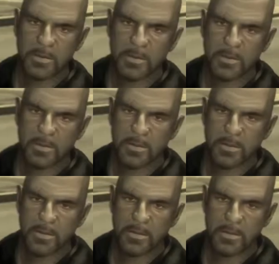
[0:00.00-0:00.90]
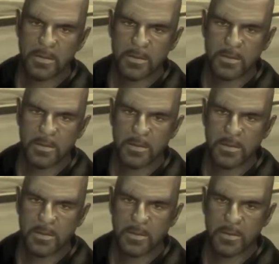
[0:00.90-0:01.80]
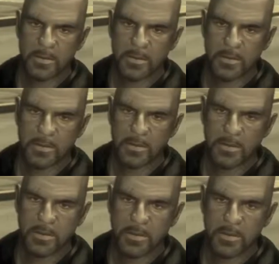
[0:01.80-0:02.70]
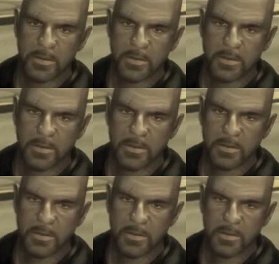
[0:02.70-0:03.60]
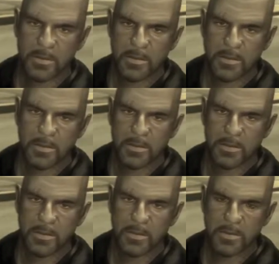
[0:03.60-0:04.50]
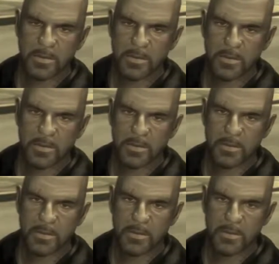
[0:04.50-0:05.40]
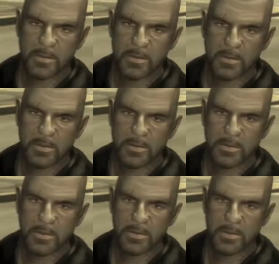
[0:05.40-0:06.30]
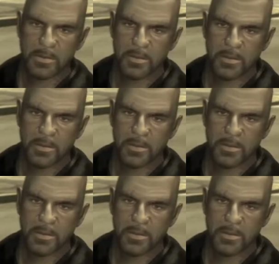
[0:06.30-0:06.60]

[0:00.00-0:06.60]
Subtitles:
(silent)